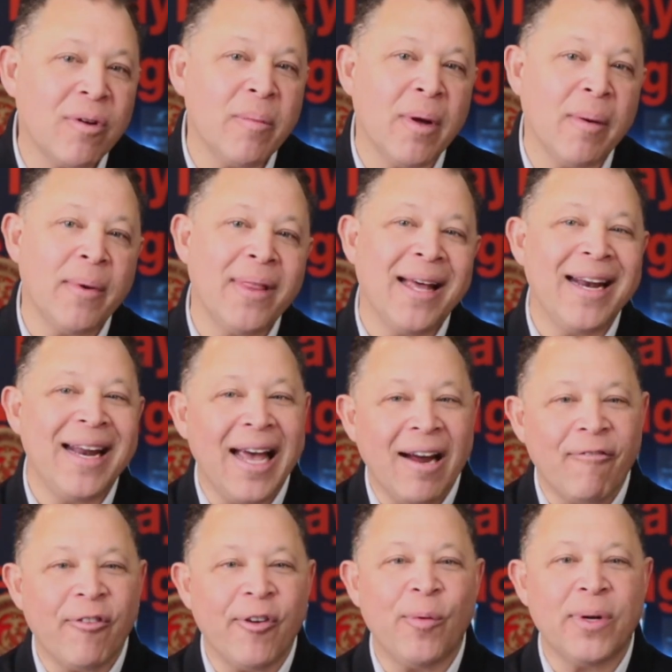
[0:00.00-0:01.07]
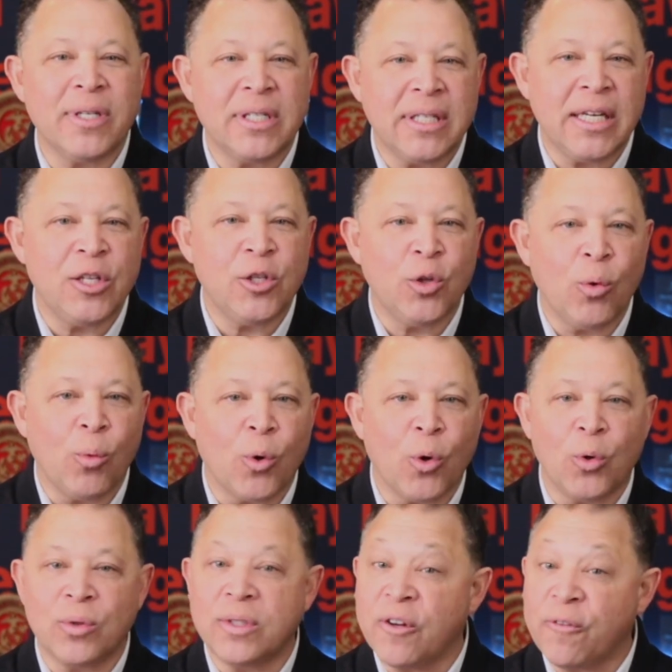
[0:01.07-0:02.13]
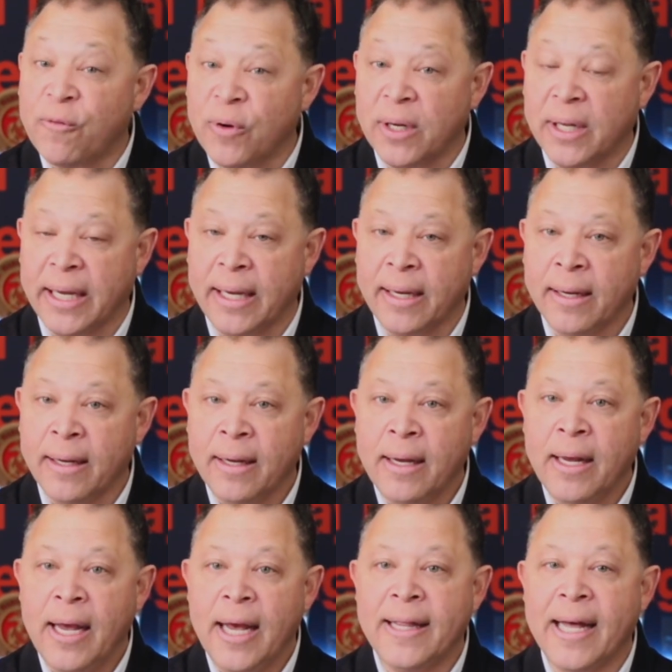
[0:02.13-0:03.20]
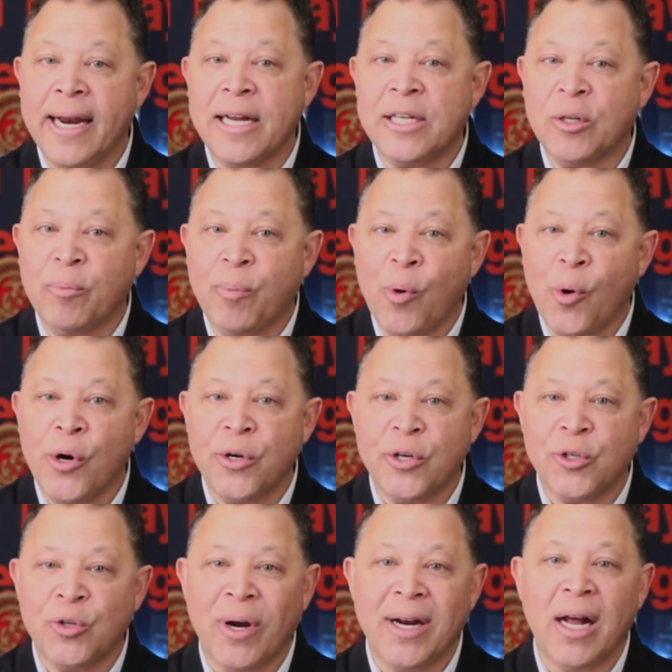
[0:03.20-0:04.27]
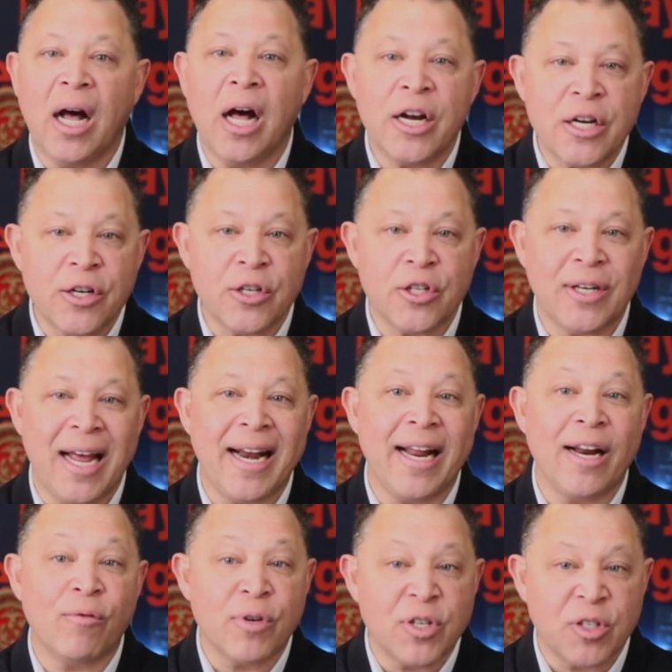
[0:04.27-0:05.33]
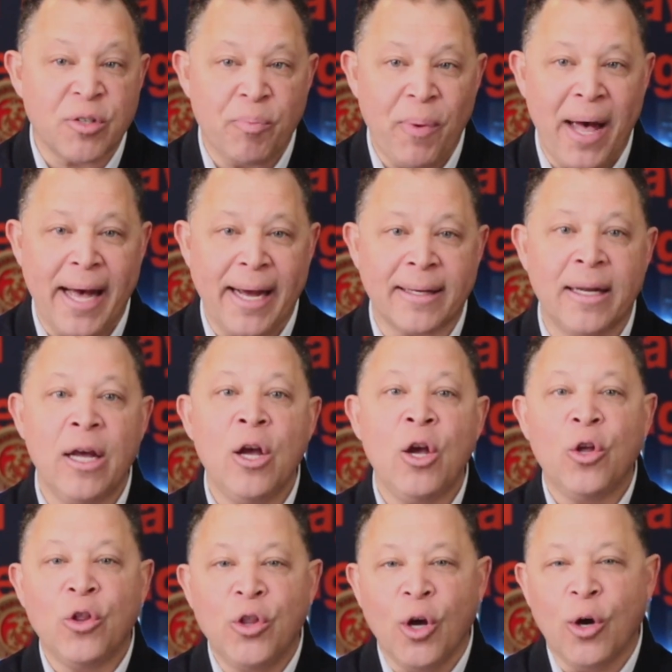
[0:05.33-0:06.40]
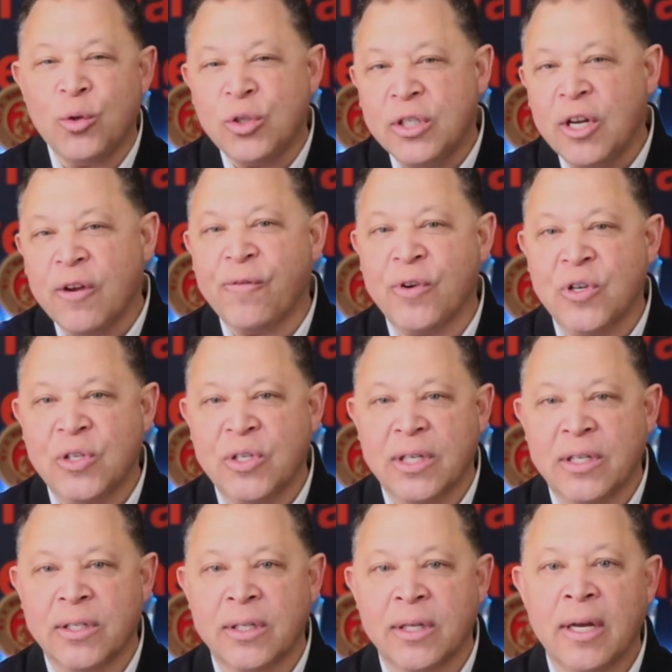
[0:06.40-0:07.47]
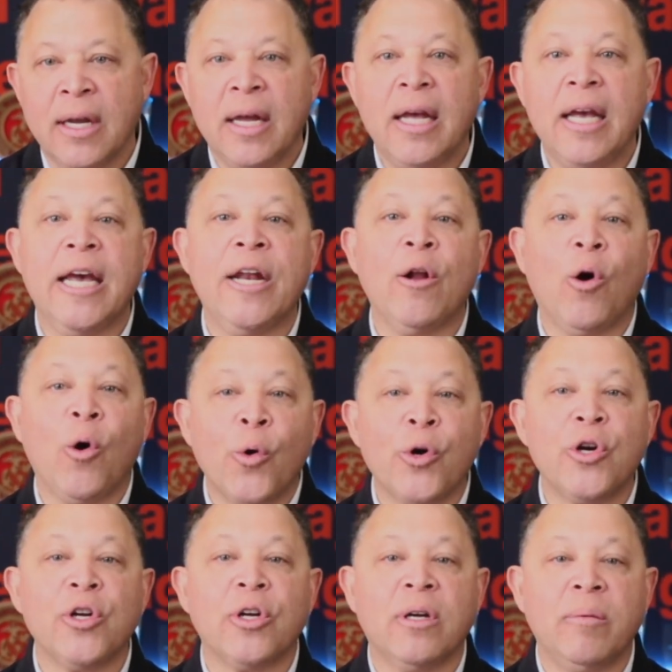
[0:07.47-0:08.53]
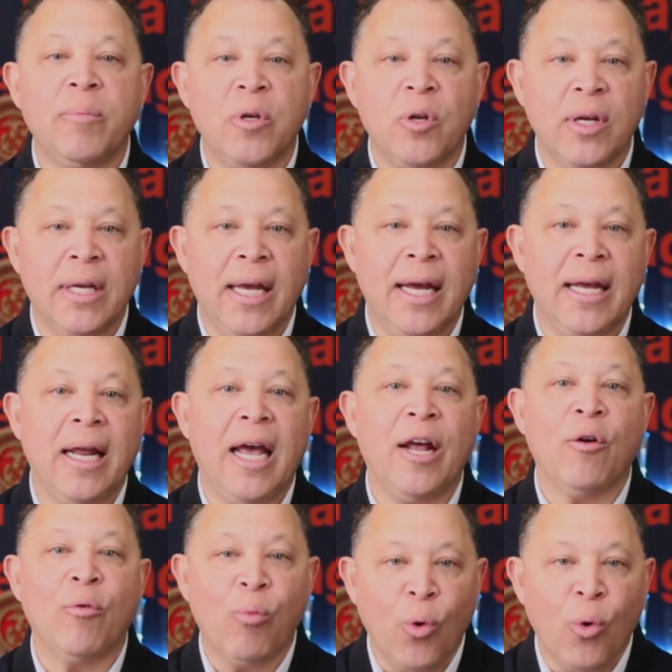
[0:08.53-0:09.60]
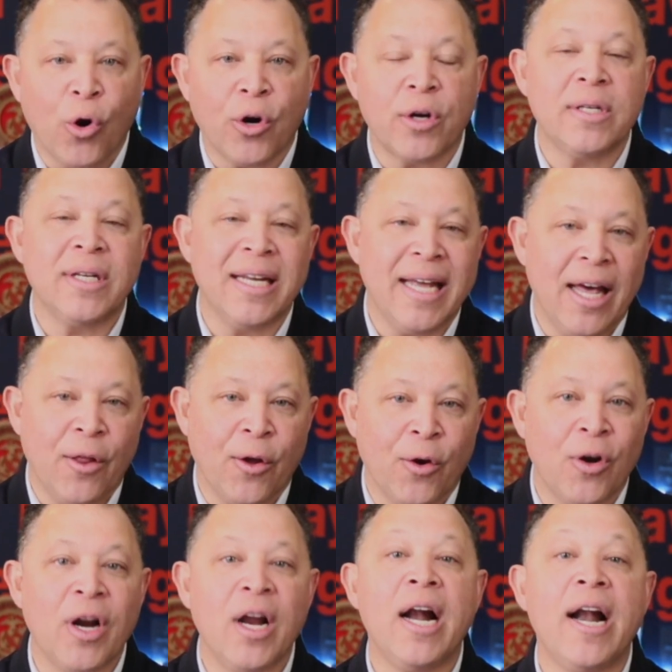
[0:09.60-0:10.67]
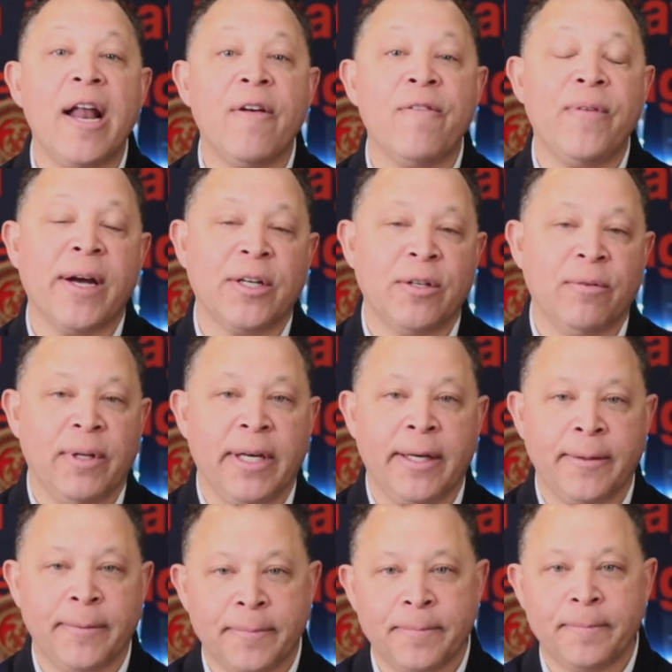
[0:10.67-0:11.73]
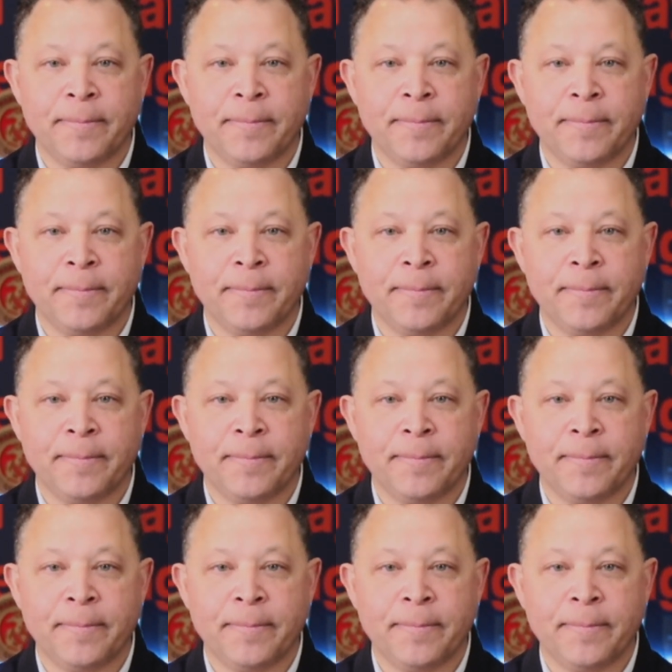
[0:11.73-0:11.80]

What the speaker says: to remember that everyone sees the world differently, and that it's important to try to understand and respect those differences in order to communicate and work together effectively.